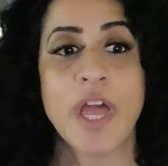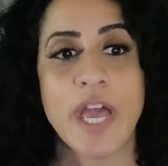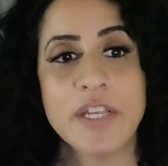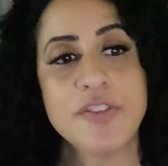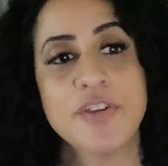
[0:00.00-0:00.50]

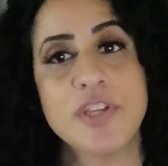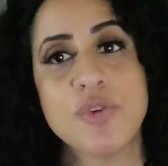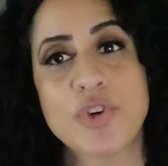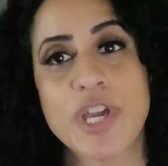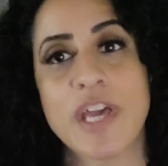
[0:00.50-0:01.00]
anything
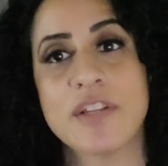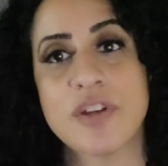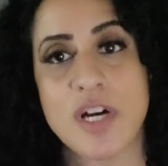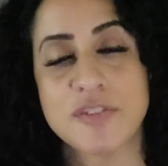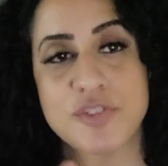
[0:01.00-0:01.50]
you
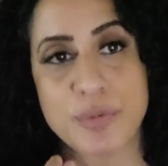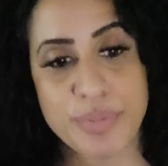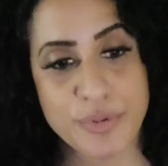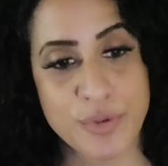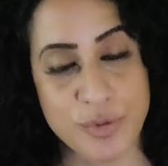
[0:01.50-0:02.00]
cannot
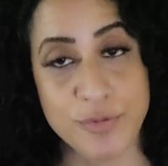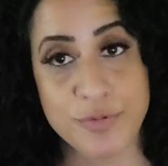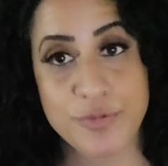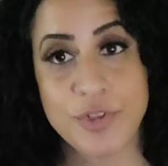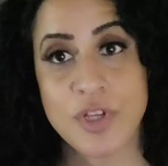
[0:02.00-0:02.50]

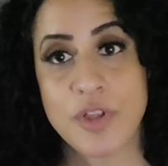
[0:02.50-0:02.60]
prove